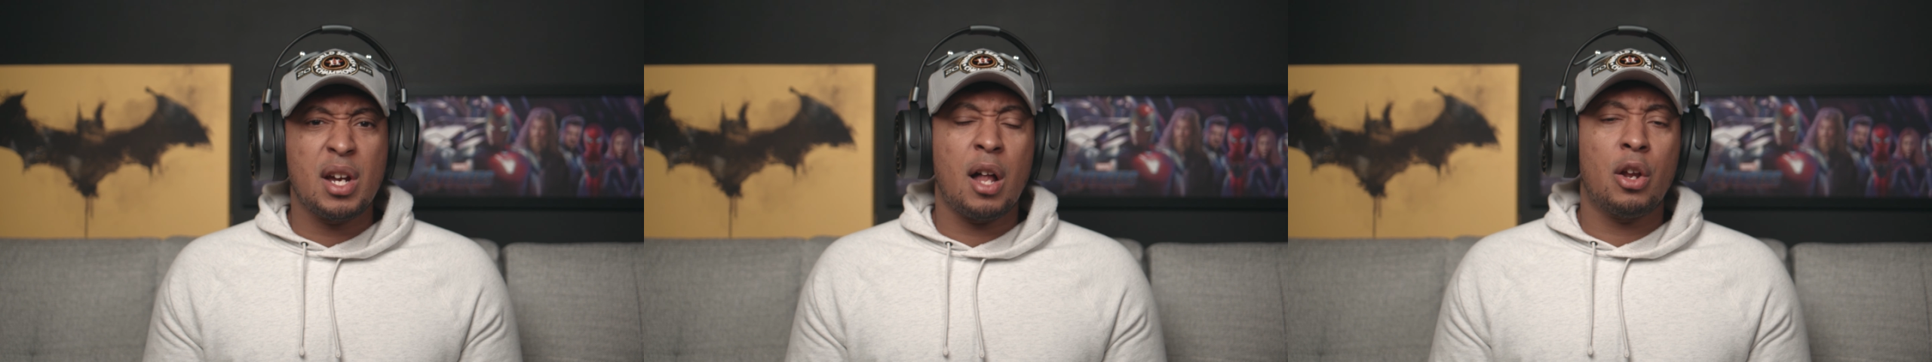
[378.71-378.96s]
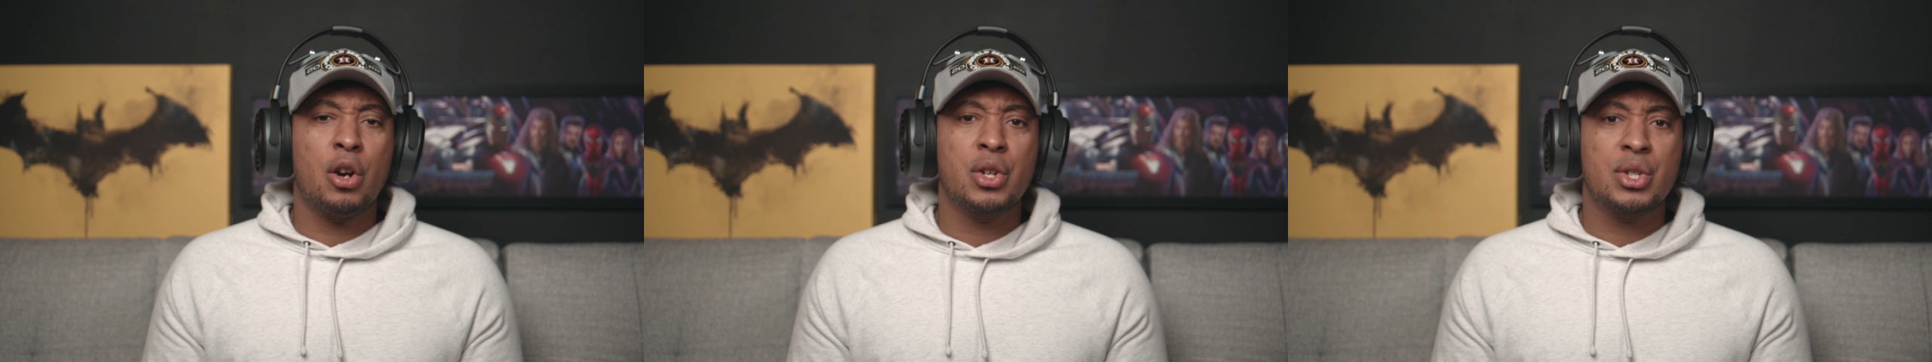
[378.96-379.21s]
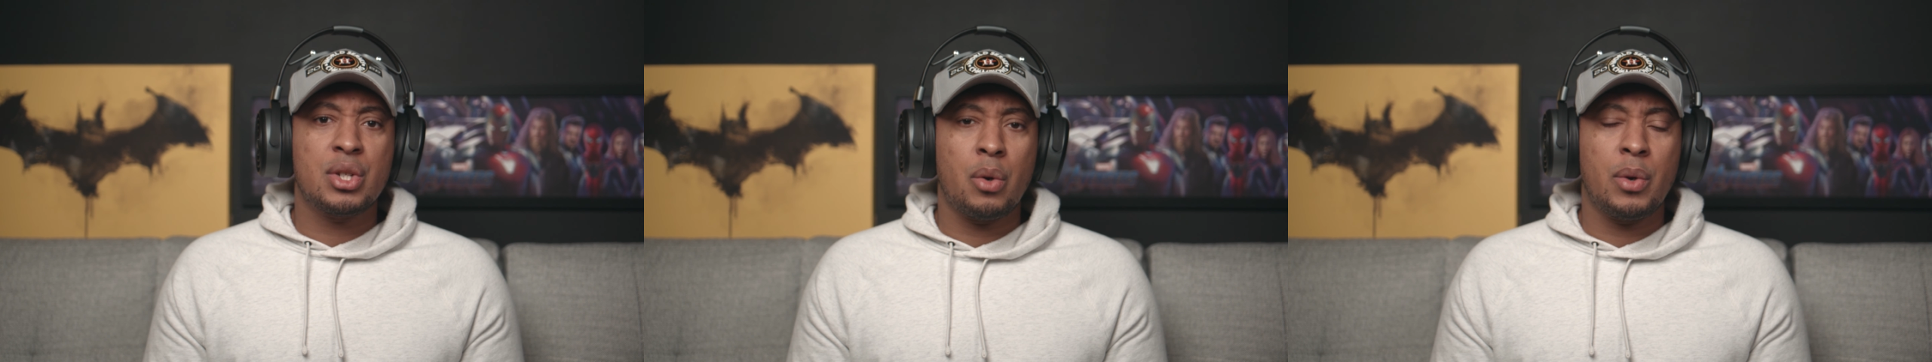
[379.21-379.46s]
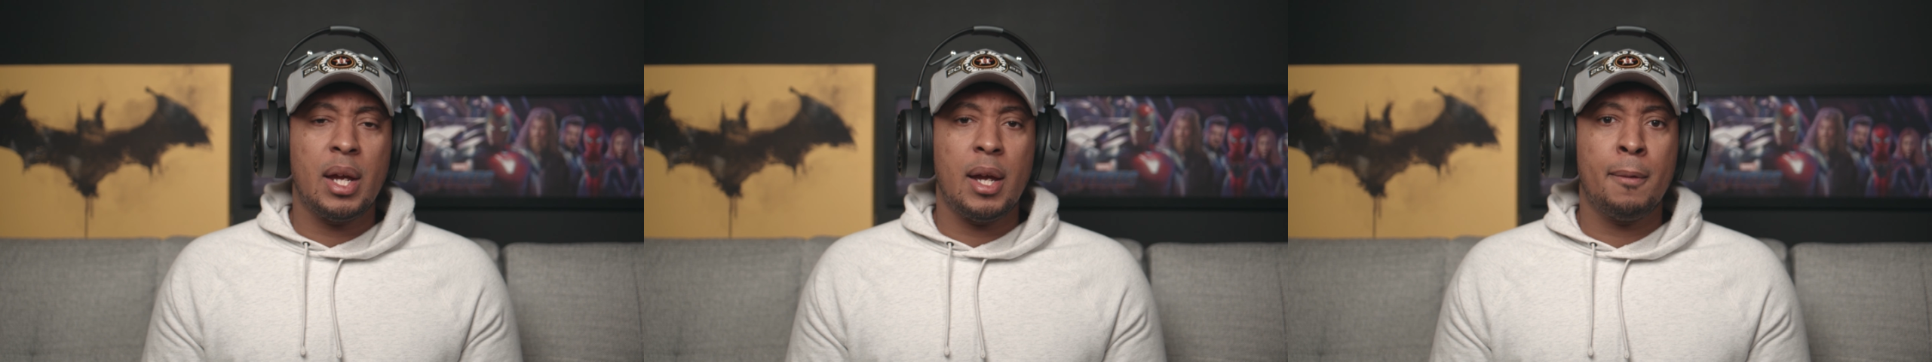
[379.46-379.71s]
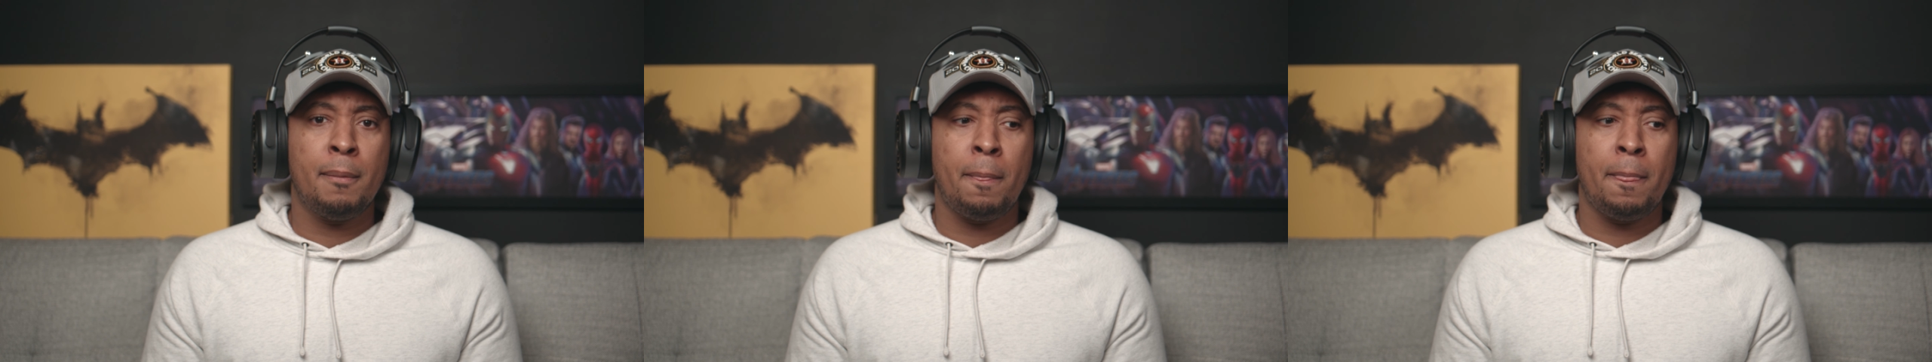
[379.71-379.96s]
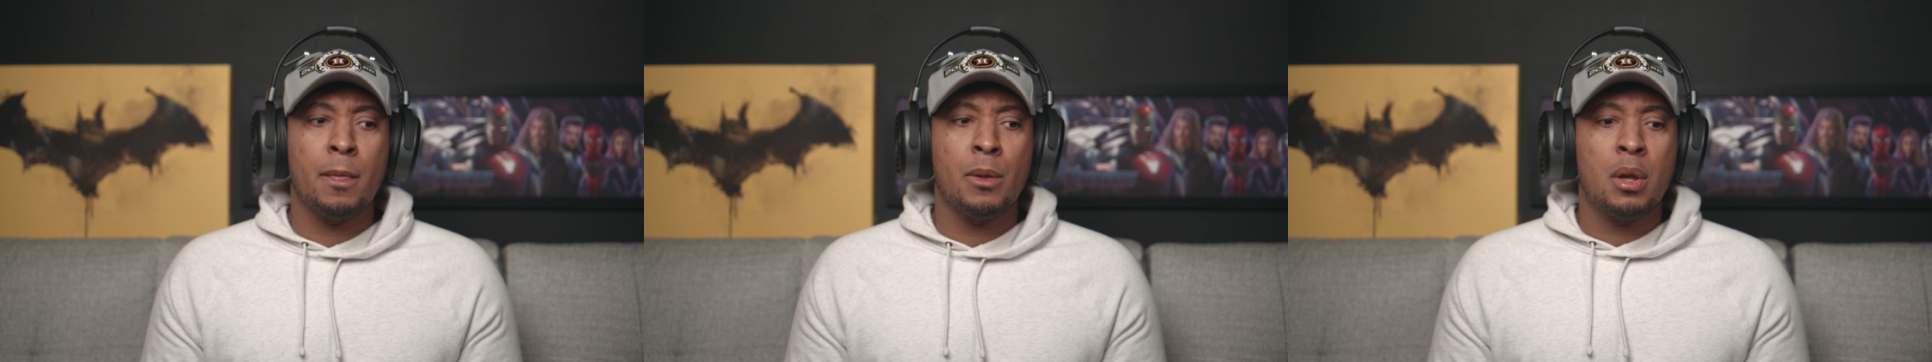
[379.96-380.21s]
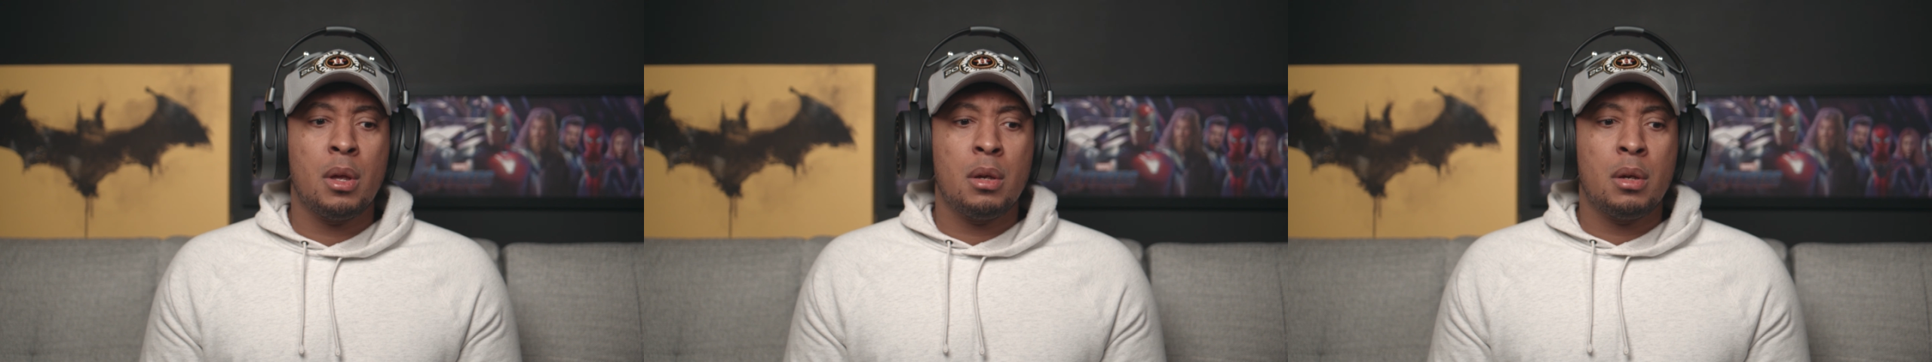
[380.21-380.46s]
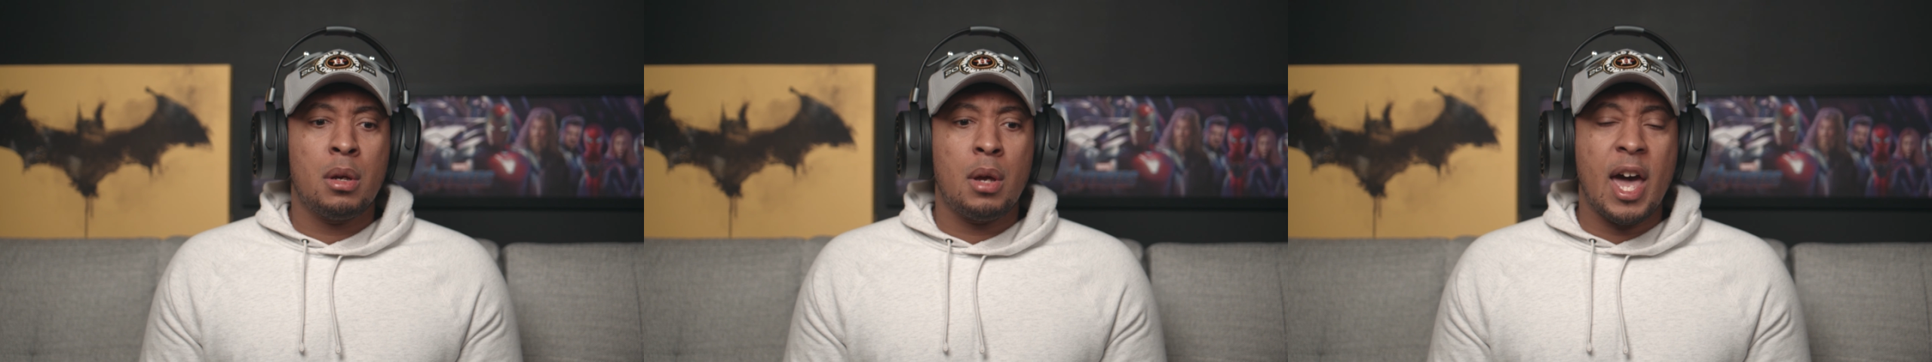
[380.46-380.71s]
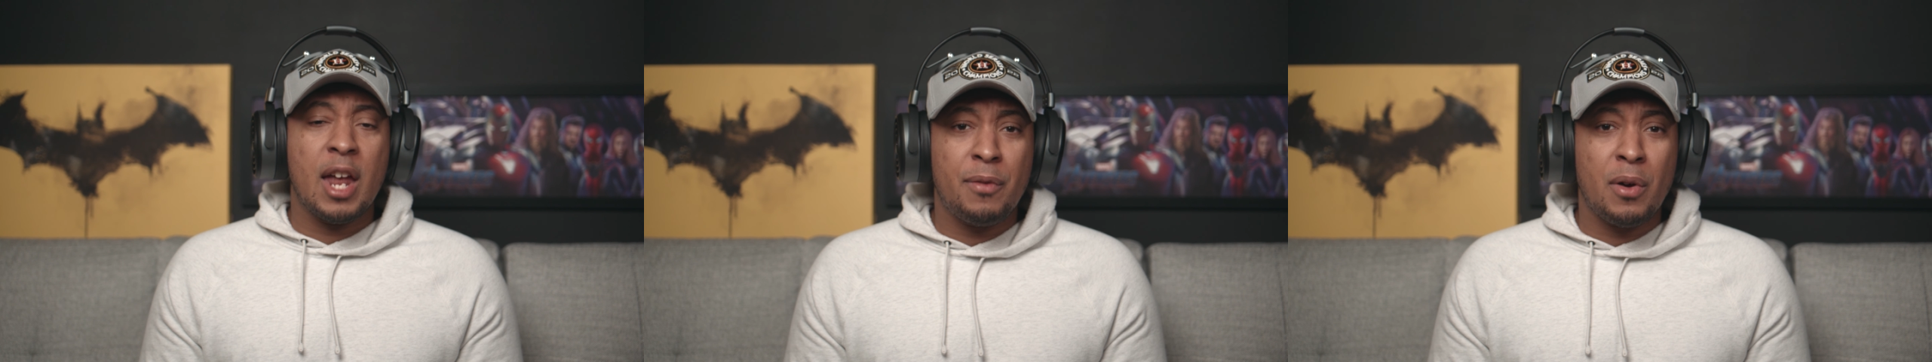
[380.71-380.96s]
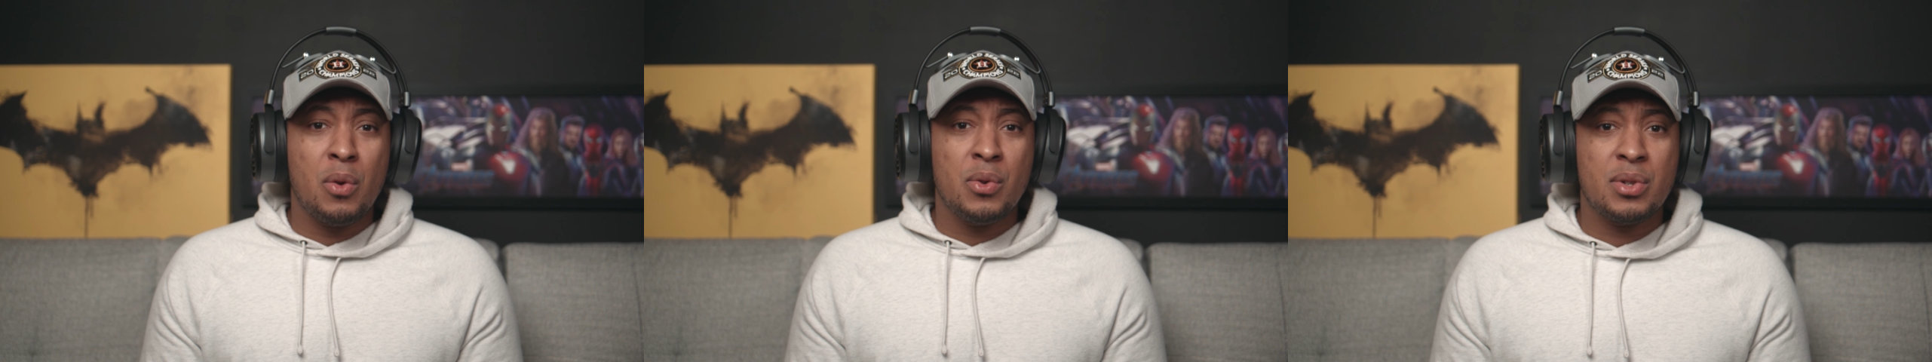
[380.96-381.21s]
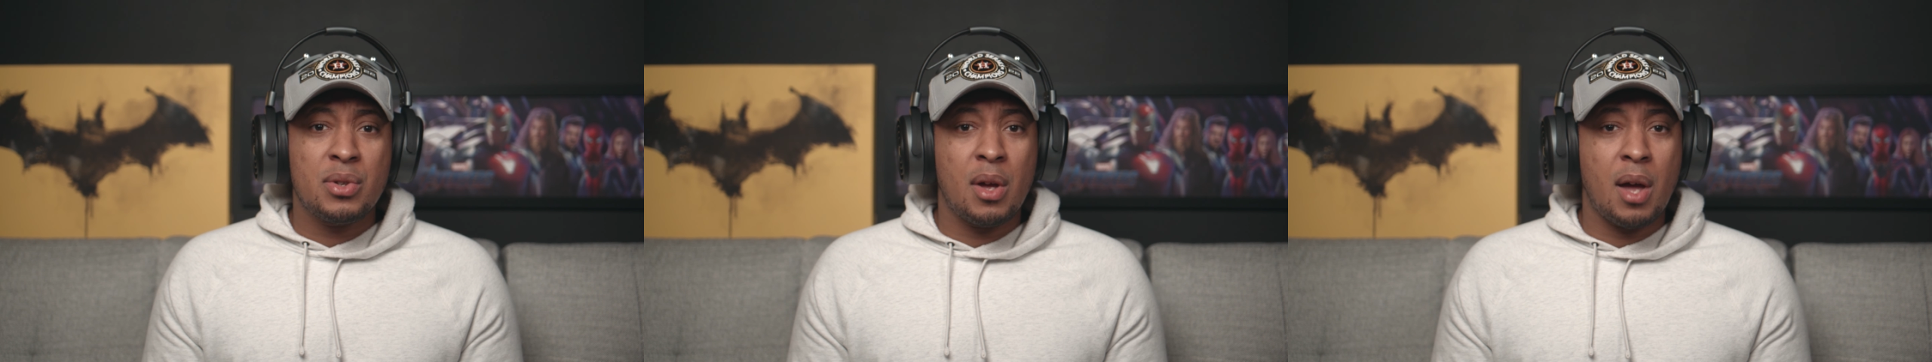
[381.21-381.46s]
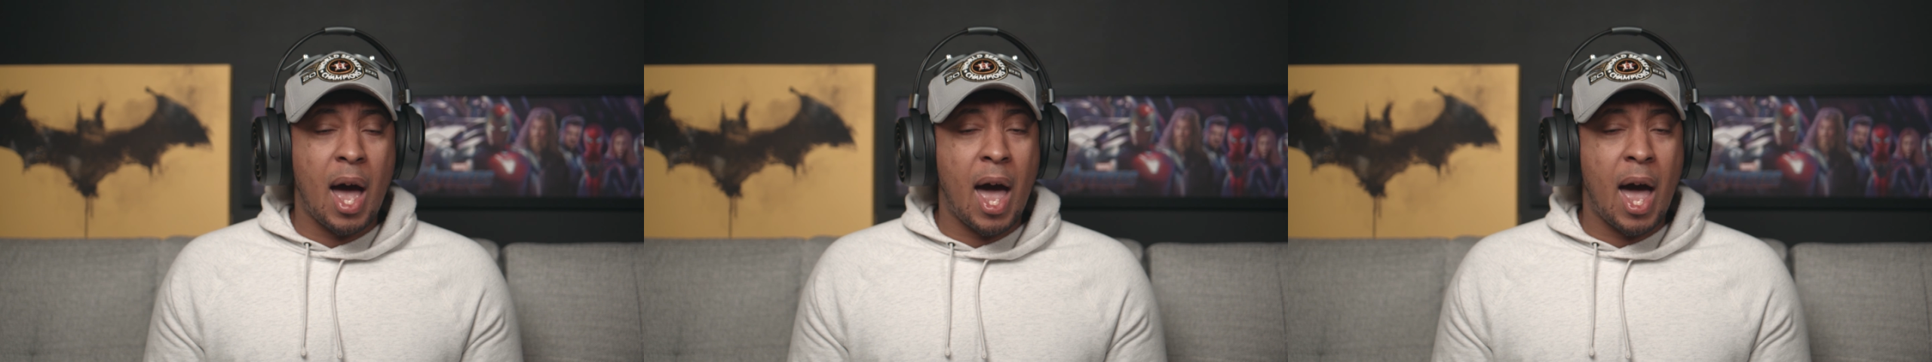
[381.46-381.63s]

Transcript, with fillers: Sony headphones.